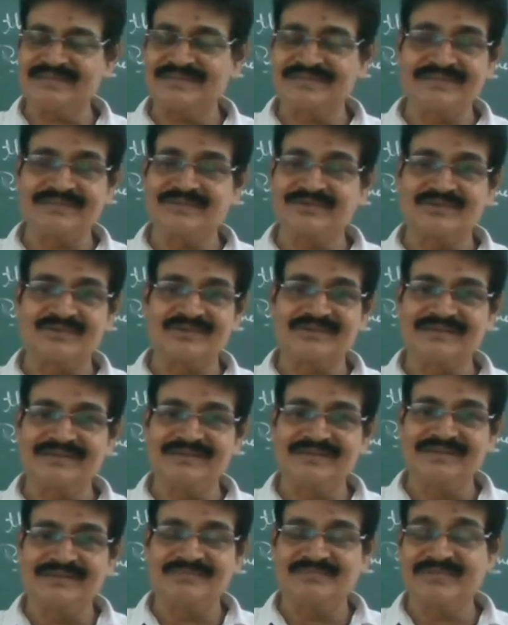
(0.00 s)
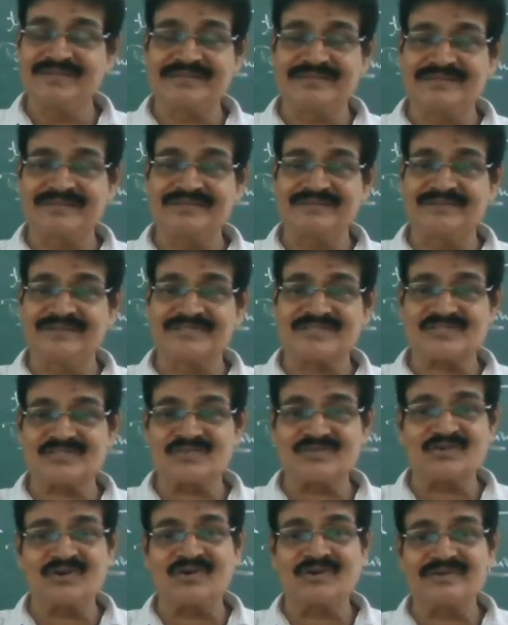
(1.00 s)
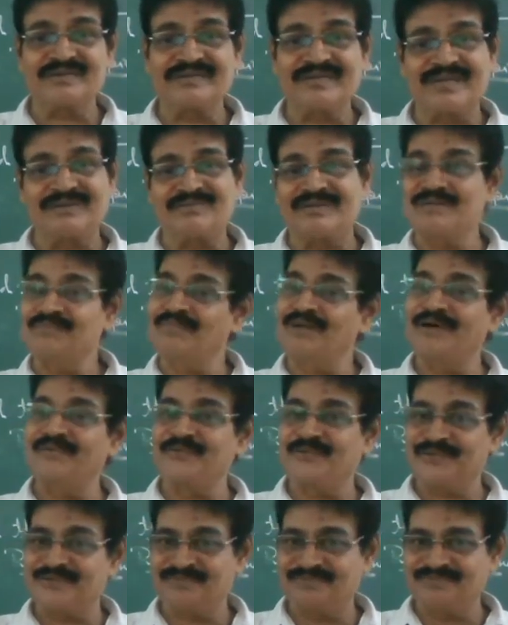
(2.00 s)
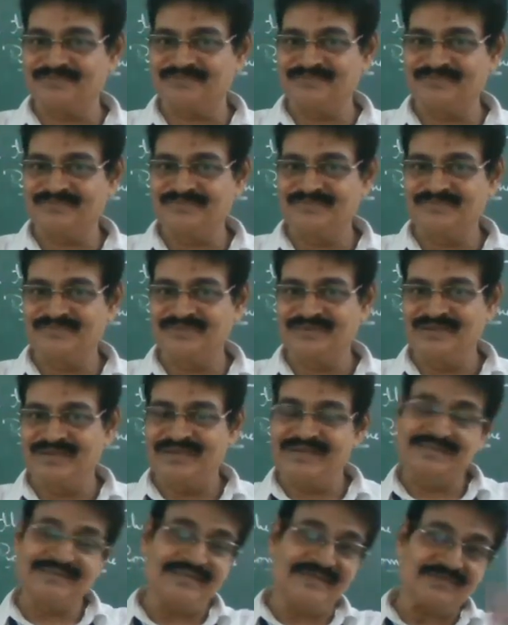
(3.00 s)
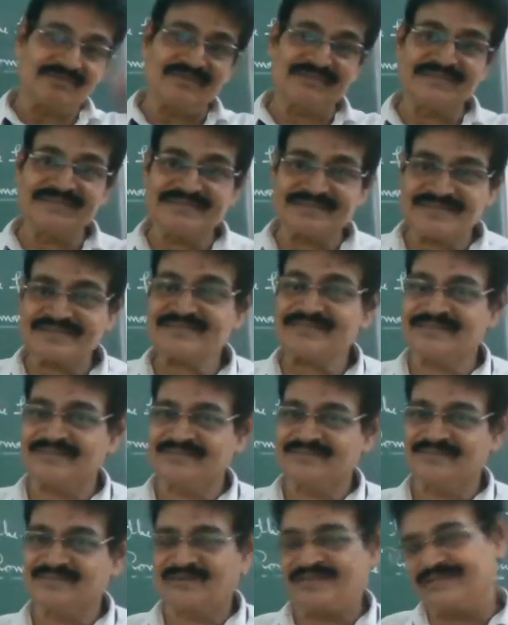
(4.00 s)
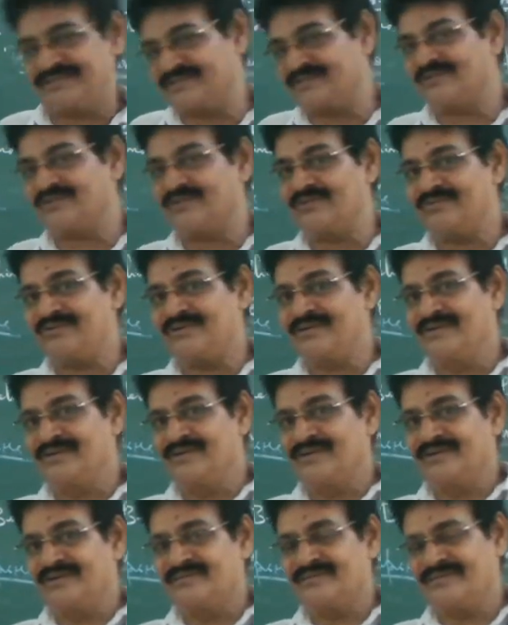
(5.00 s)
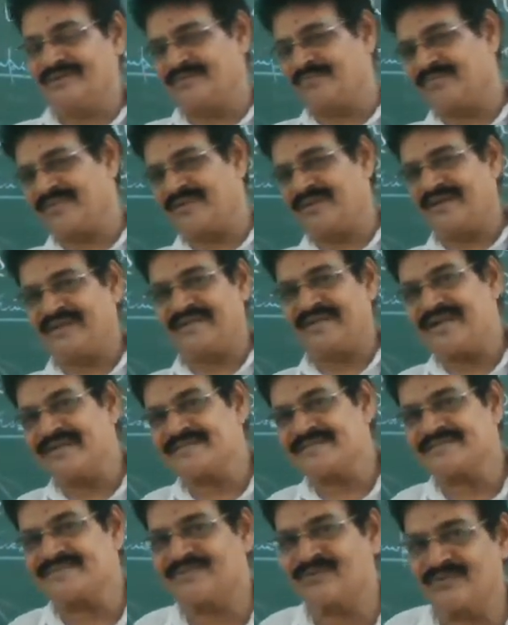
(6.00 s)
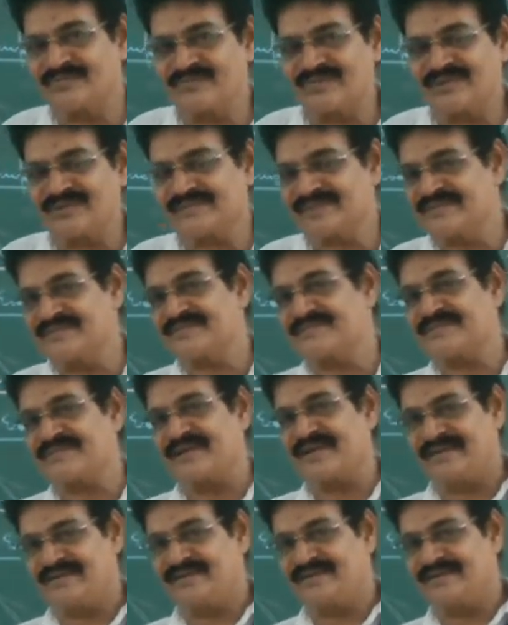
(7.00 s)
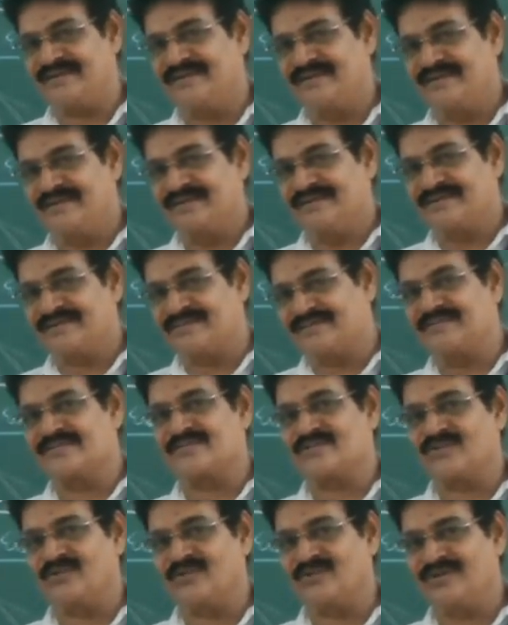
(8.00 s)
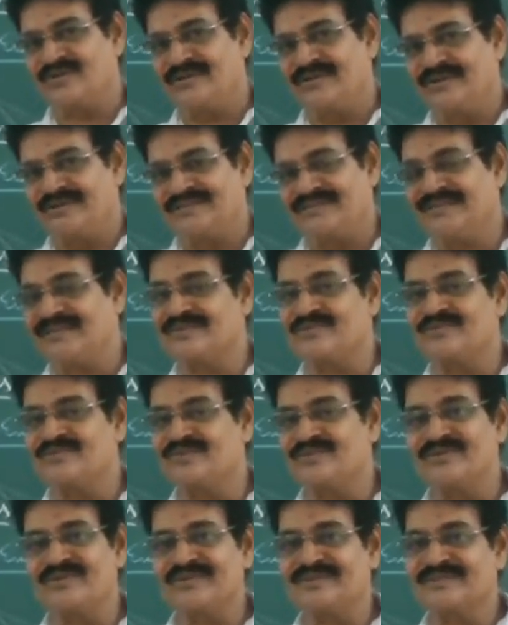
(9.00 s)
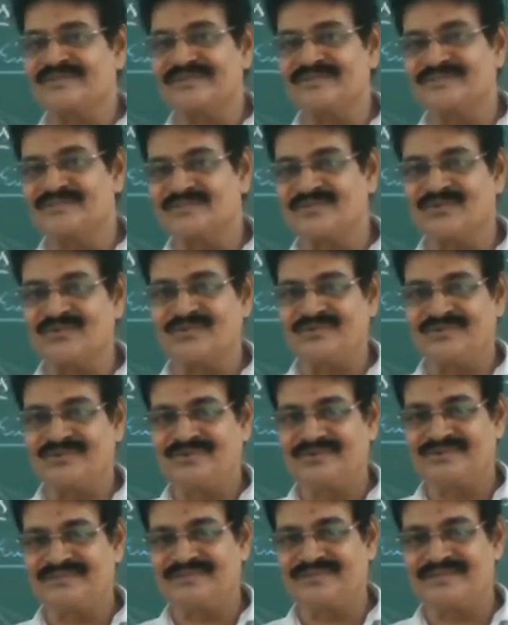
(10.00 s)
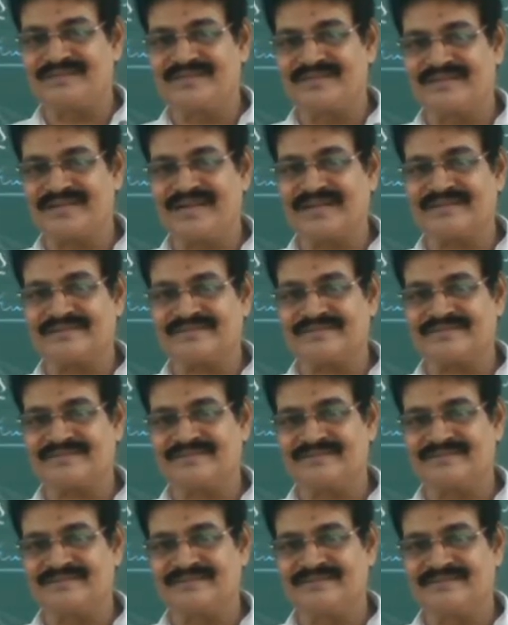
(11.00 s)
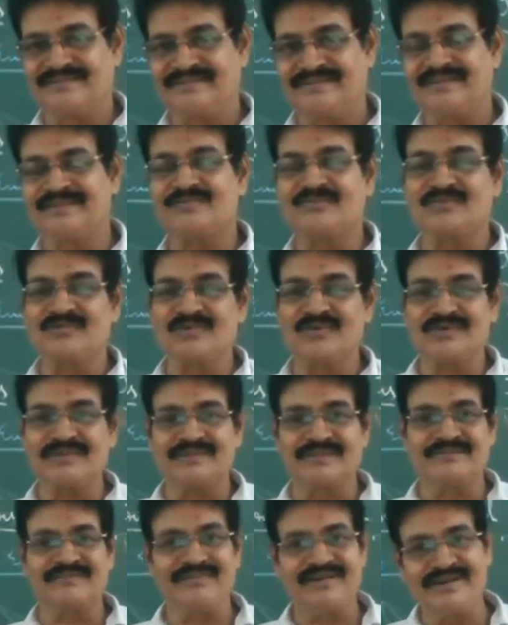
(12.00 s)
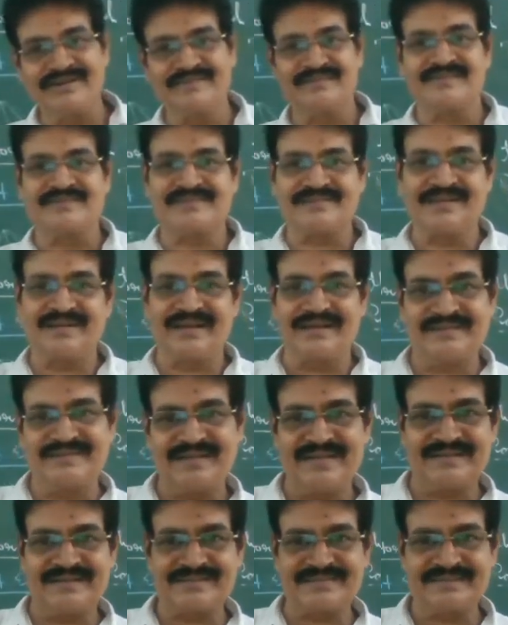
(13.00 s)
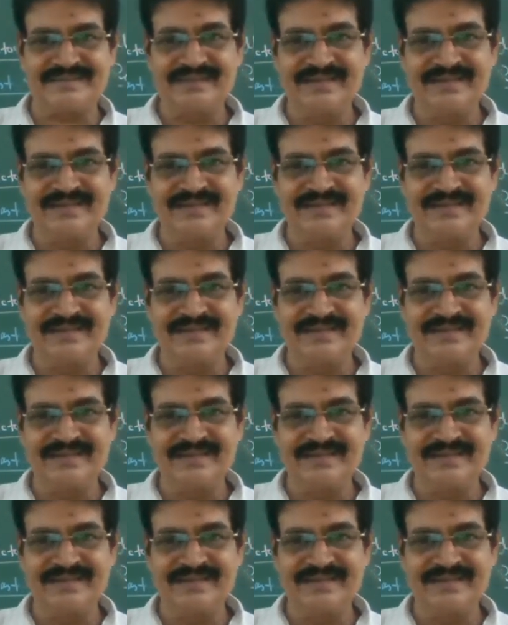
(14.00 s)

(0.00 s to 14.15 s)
did not maintain the strong naval power, and that was necessary. So later on, the attacks from the seashore, they could not control these attacks. They could not defend these attacks